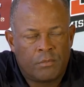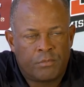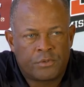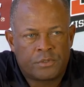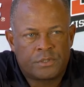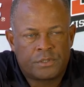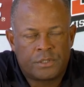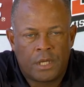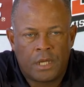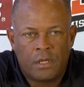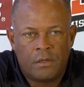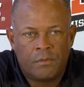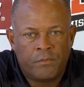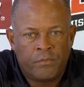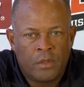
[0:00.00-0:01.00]
per
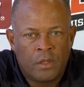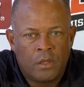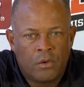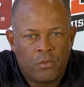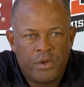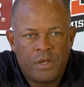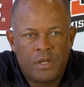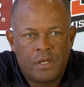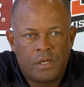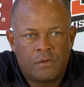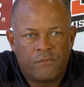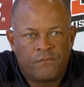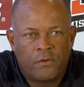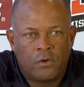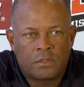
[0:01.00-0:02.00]
se. We needed
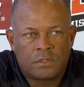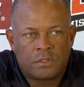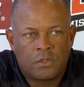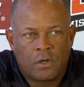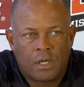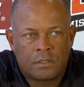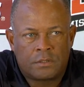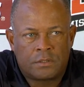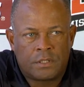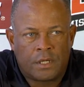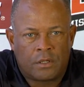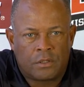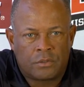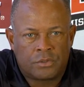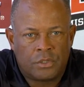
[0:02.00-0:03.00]
to focus on
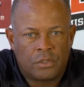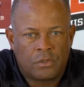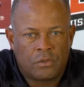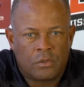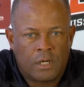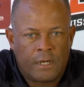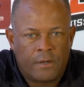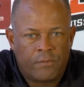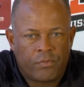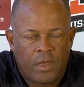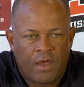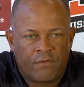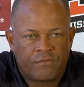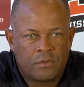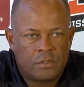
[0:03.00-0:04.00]
ourselves. You know, uh,
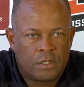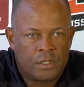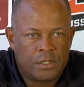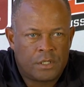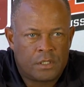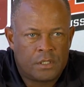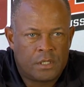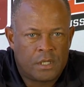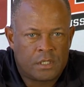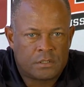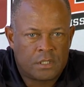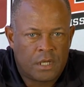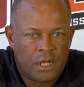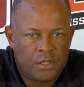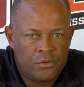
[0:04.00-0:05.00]
after looking at the
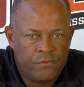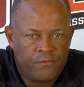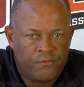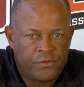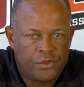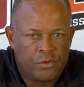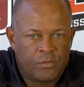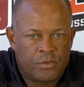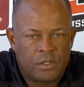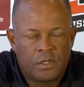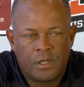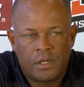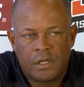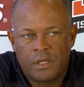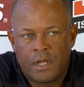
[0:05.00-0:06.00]
SIU film and
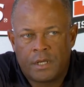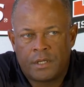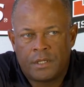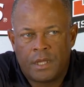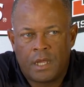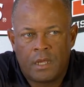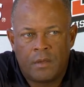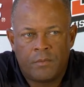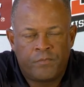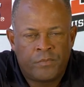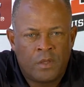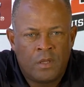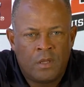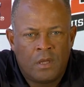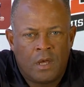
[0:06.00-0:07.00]
looking at that game,
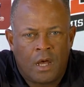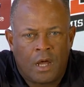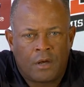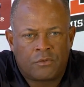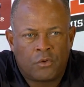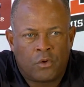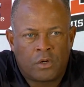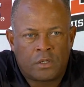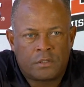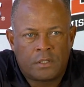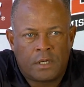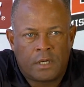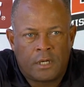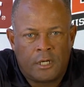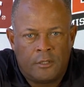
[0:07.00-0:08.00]
I thought
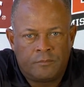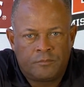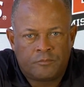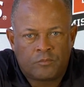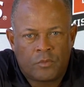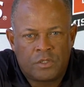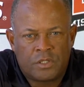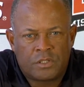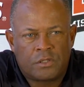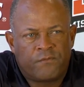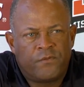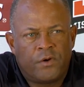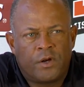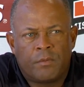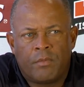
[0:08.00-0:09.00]
uh, just the
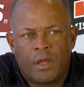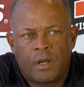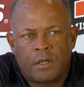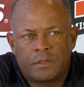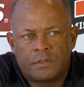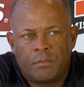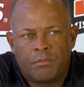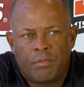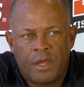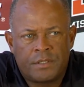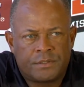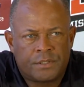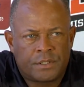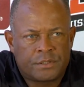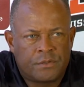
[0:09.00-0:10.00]
fundamentals, the
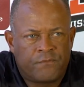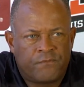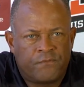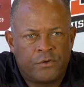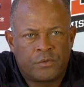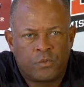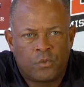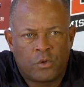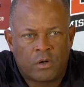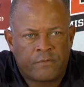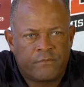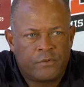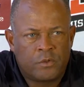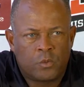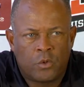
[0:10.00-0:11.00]
basics, the
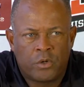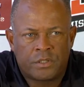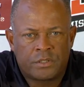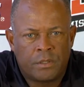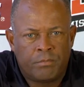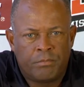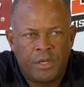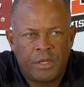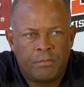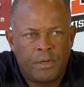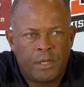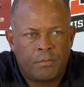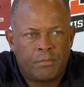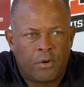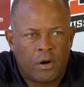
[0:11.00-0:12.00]
footwork. Footwork's a big,
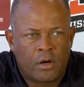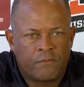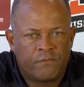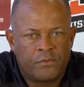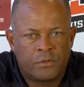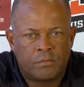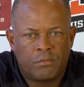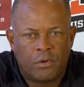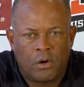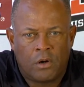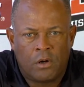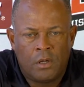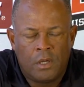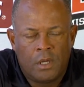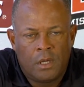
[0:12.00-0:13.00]
big part of
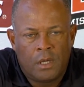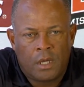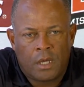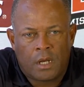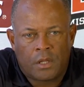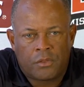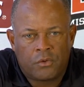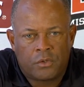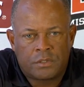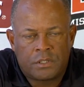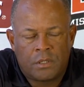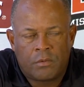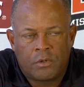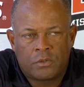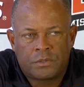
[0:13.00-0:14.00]
football. And I thought
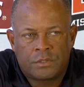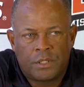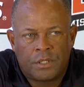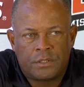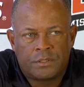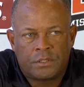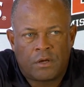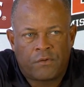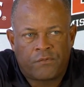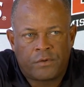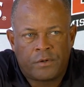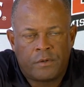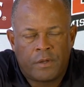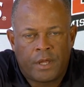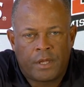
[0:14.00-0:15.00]
some of those things
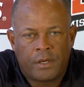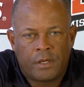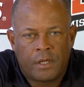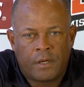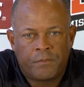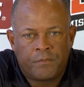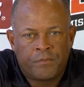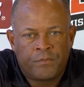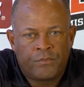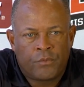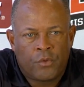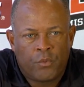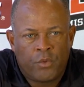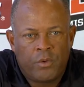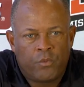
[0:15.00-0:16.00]
suffered. And uh,
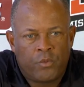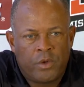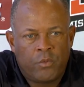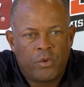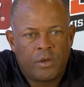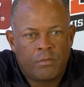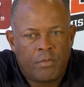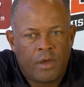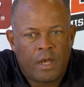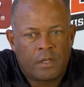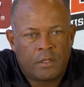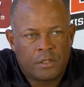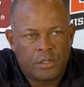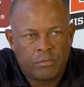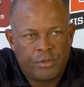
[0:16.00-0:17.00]
we, we went back
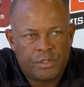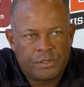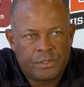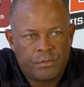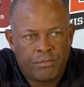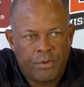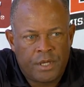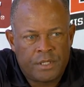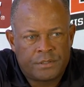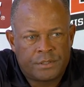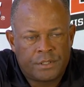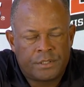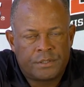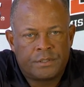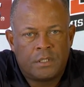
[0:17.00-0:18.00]
a little bit to the
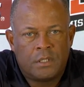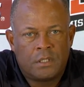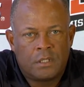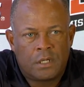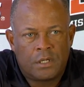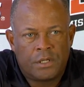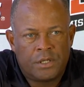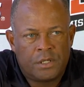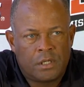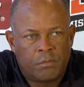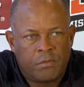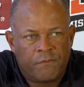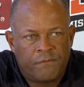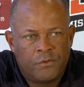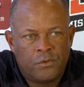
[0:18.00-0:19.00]
basics cleaned
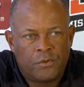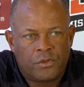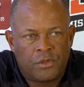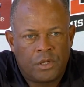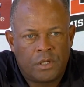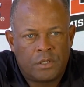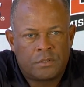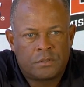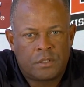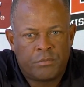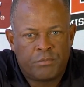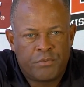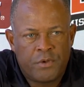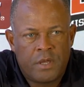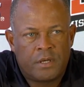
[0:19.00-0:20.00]
up a few things,
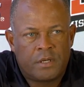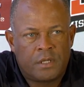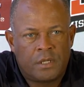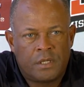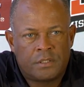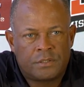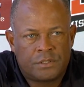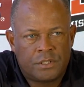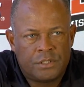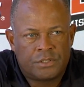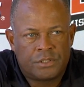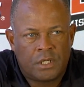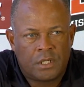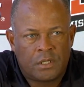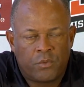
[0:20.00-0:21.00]
competed against
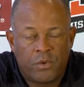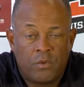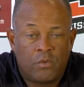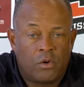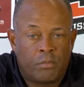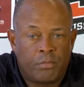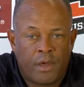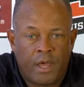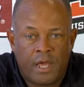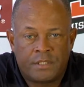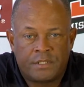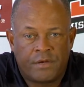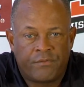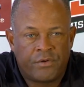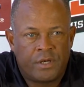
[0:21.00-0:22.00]
each other. We wore
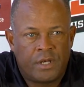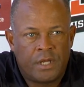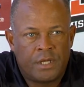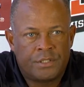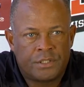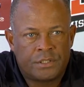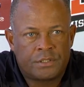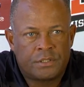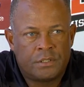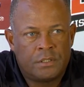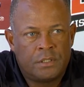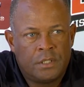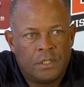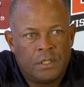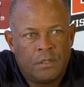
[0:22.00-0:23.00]
pads every day just
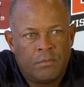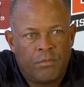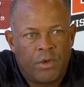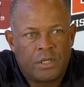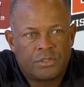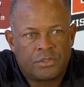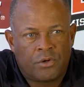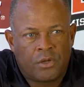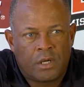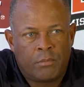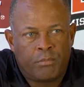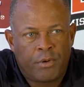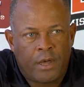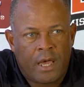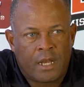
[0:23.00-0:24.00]
to make sure that
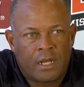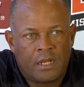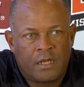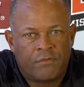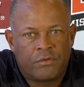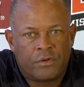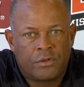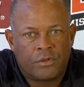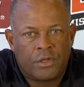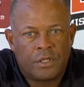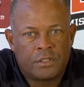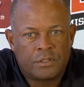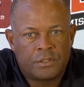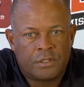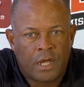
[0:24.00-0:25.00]
the pad level and
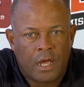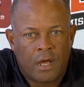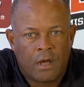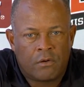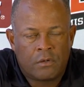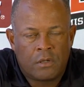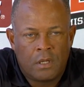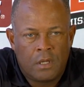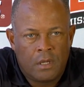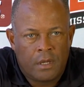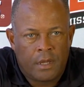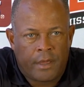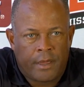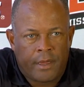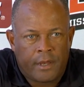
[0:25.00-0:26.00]
things are down.
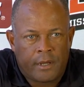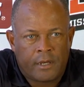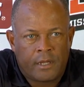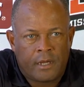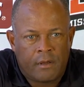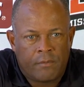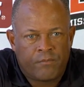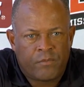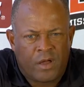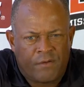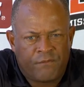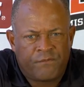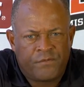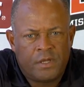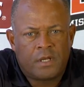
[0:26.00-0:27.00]
And uh,
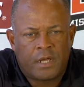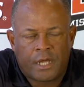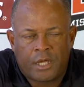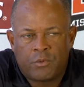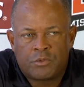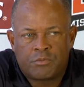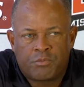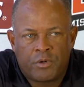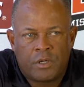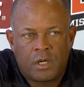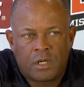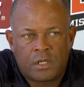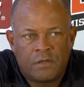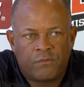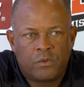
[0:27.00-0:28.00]
I feel like it was
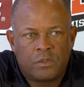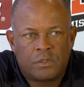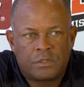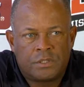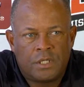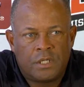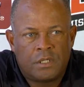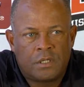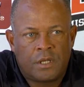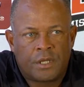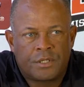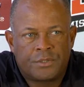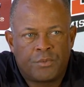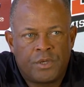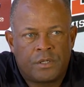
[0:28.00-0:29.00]
productive. We'll see in the
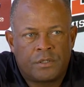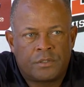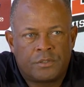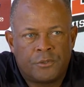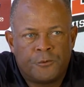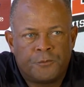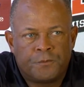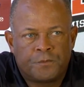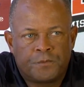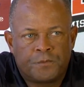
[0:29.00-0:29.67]
next week or two.